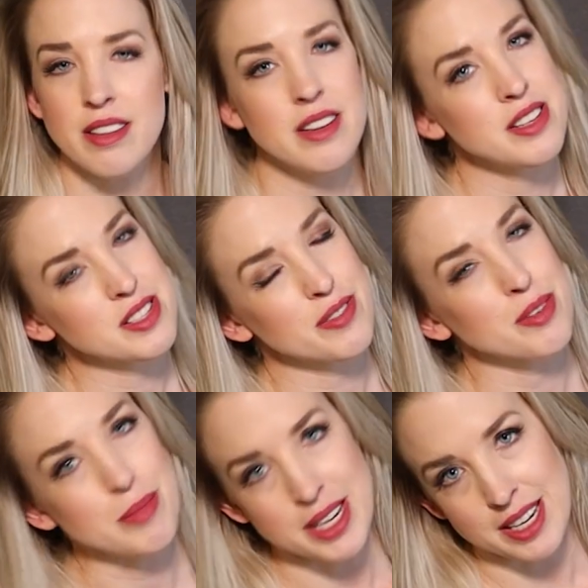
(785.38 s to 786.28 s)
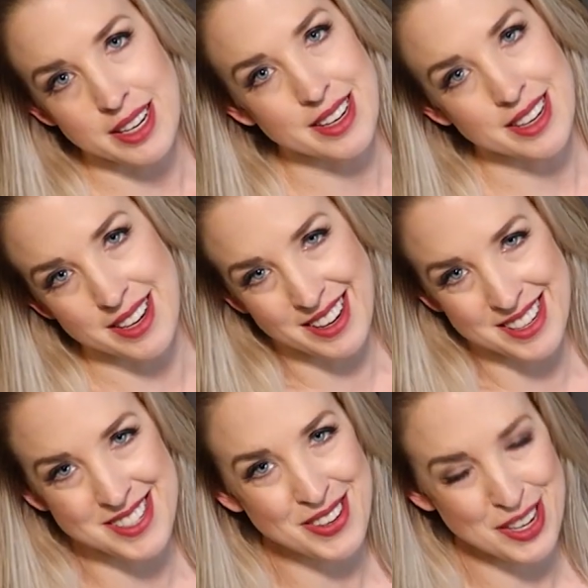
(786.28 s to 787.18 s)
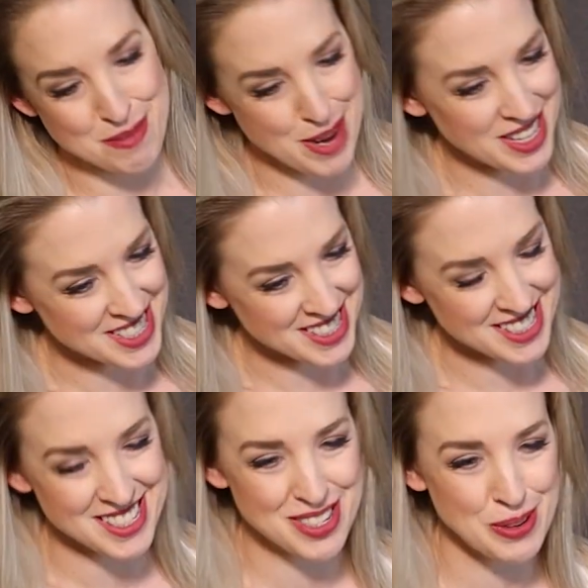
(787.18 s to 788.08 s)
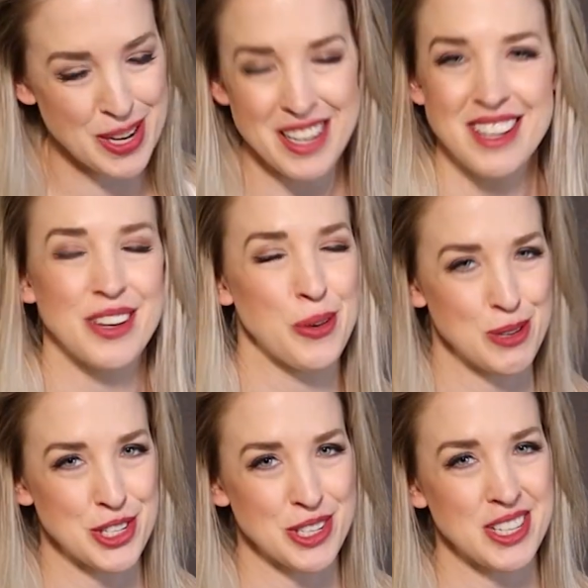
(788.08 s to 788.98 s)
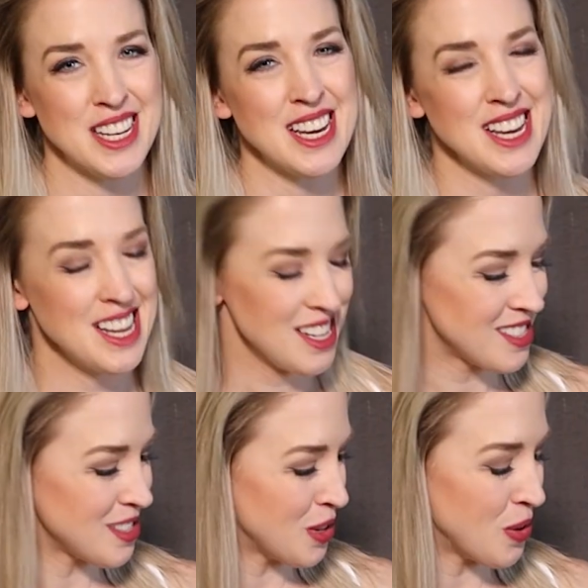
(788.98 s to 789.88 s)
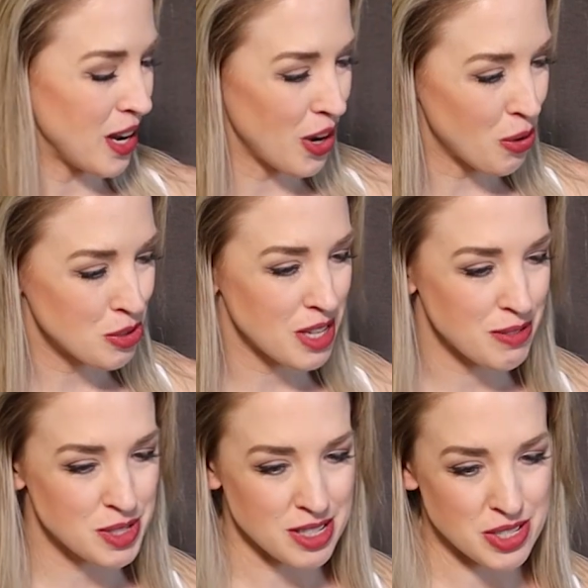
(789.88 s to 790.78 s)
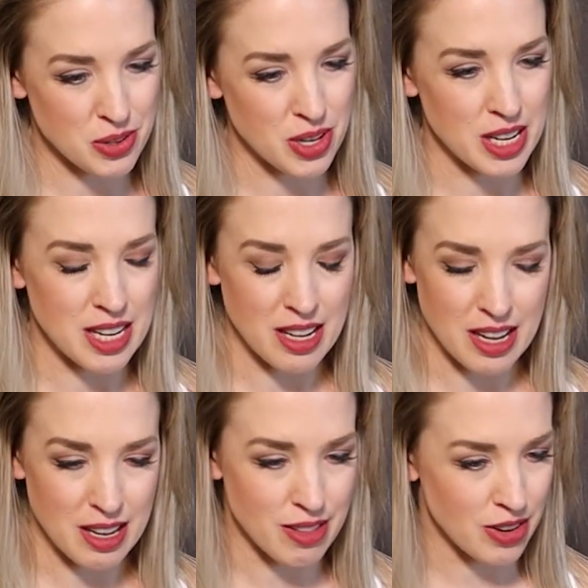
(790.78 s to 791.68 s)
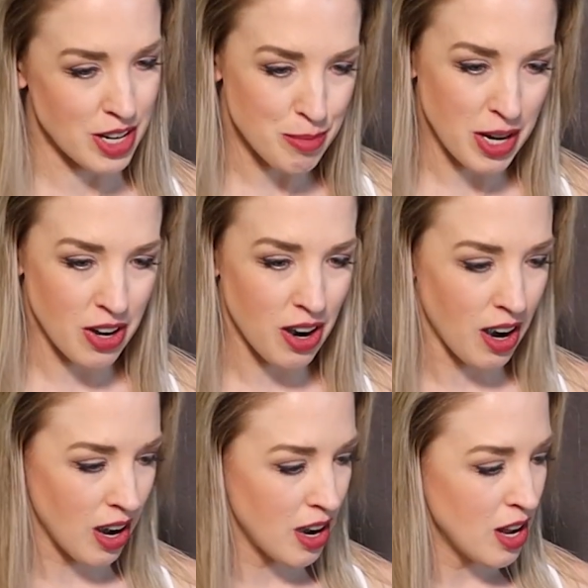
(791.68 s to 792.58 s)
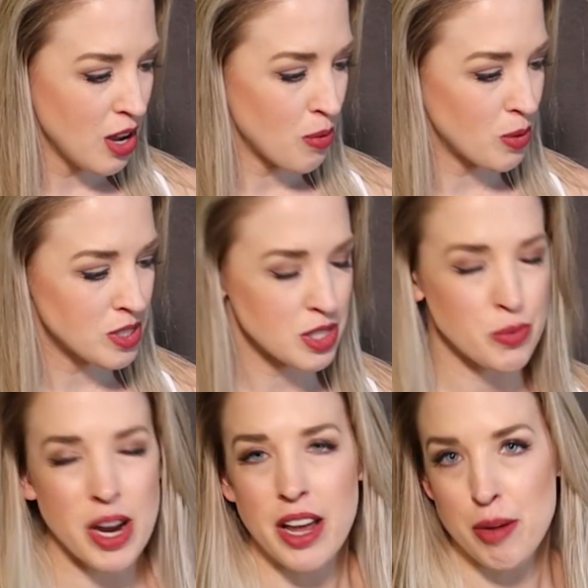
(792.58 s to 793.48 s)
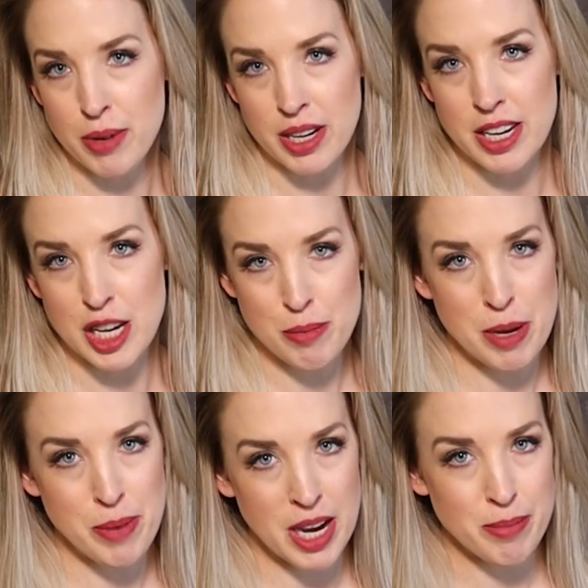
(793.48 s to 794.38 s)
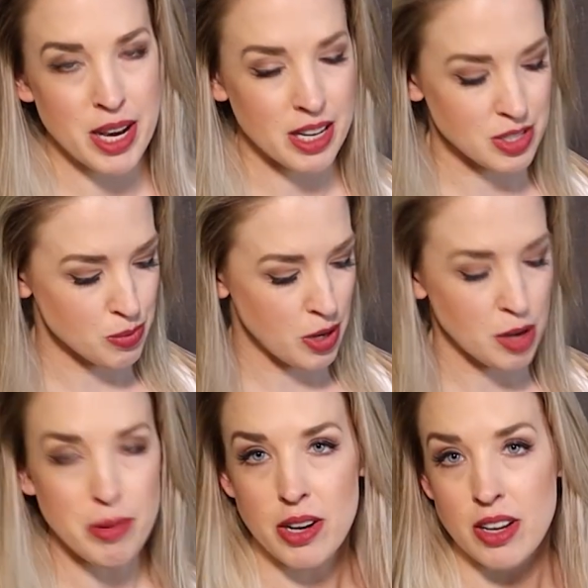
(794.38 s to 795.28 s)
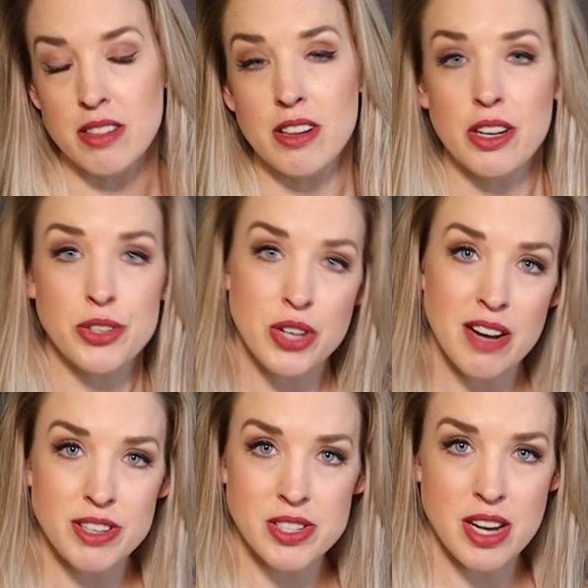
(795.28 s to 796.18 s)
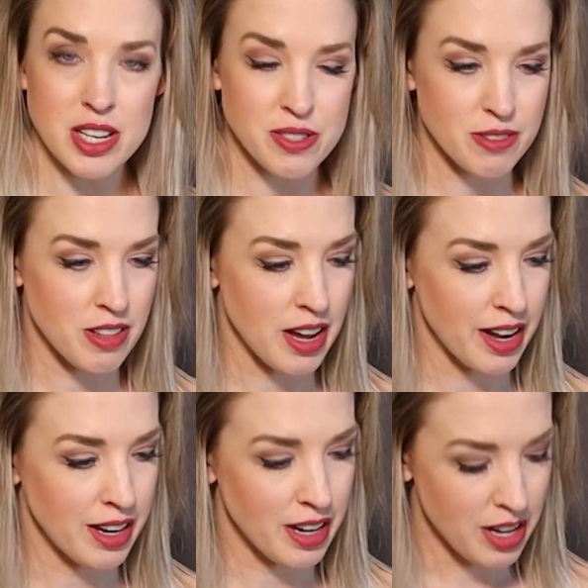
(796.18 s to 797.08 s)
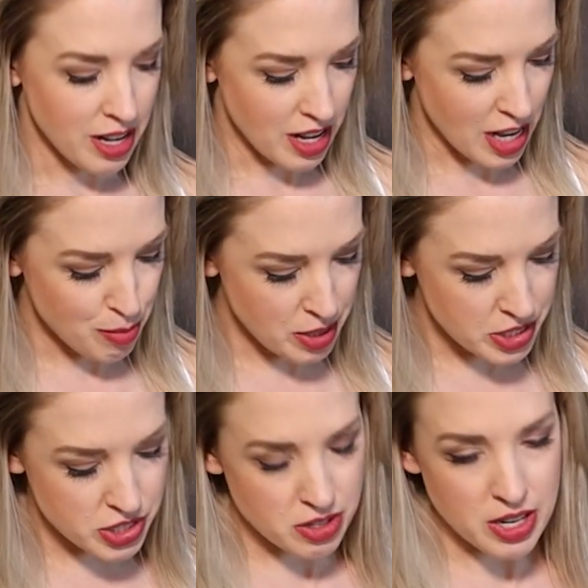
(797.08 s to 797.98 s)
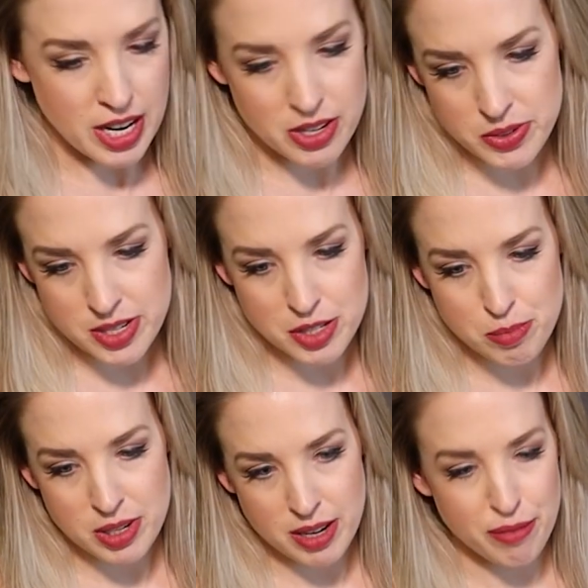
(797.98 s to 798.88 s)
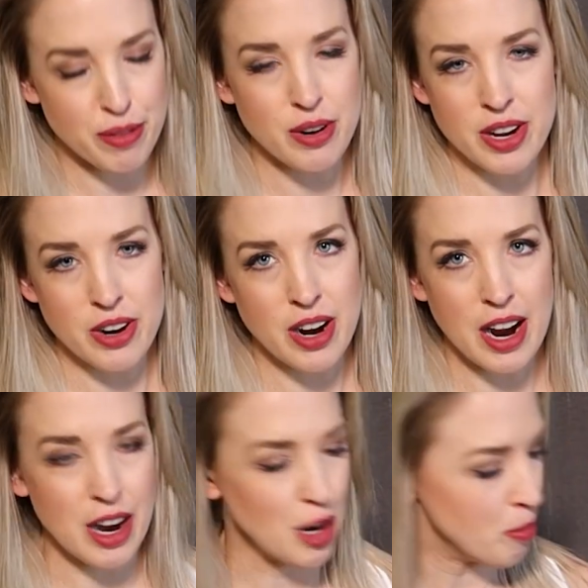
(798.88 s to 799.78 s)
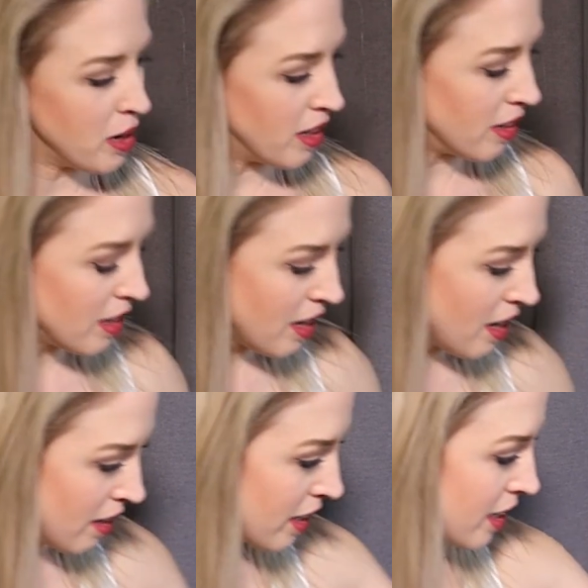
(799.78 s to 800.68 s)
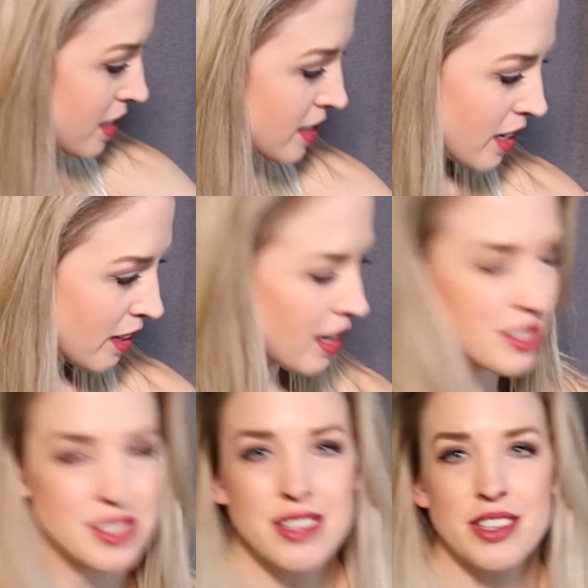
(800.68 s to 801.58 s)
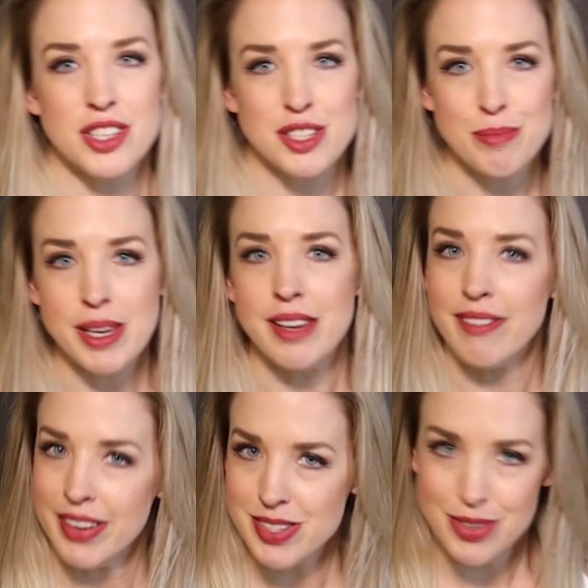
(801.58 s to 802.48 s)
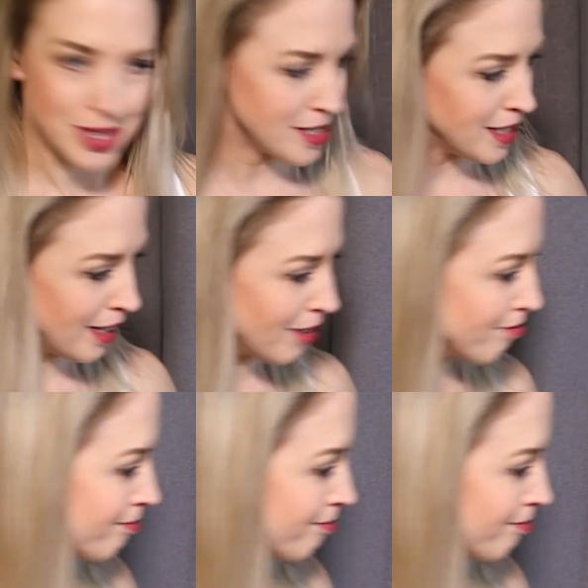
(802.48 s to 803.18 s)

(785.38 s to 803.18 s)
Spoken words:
This, for me, as you can imagine, is quite crucial. So I always have sunscreen either in my car. Once in a while I'll bring it in my backpack as well, but I'll get the little travel size for that. I make sure that I use SPF 30 or higher, but like I said, that's just me, as you can see.